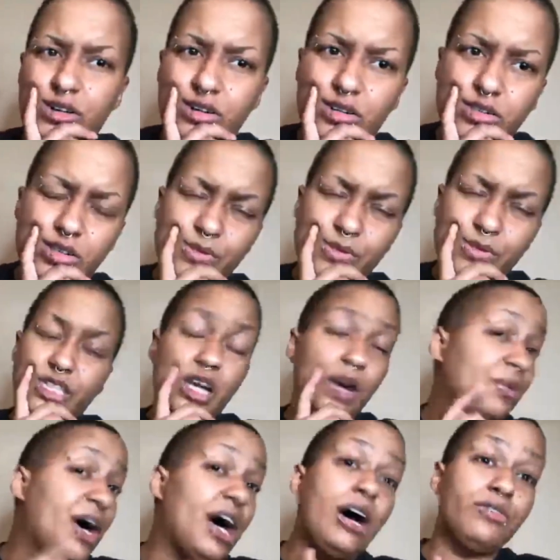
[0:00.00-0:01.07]
or something like
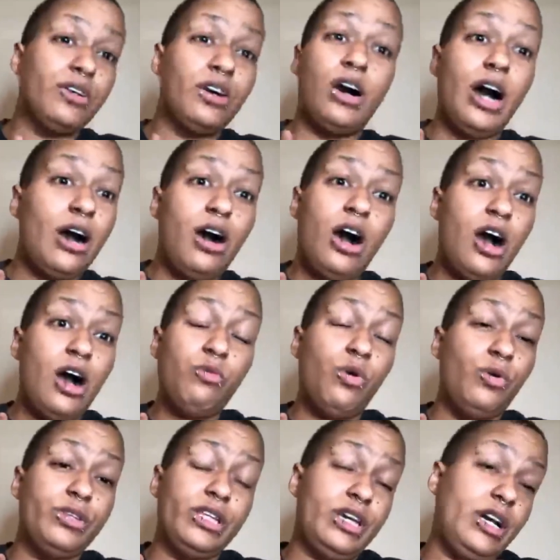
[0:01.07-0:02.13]
that. But I don't know. I
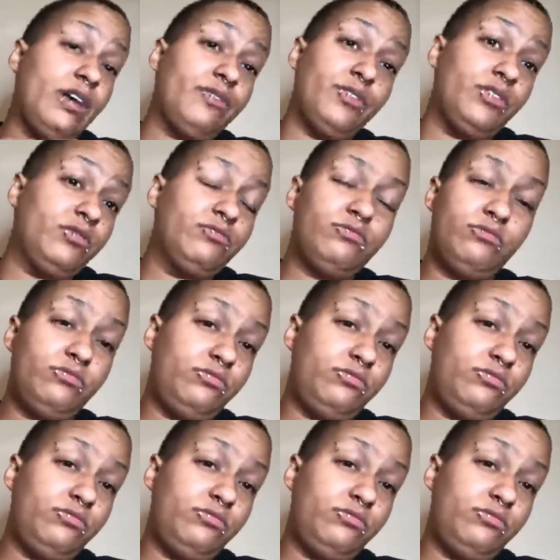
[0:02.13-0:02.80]
won't ever.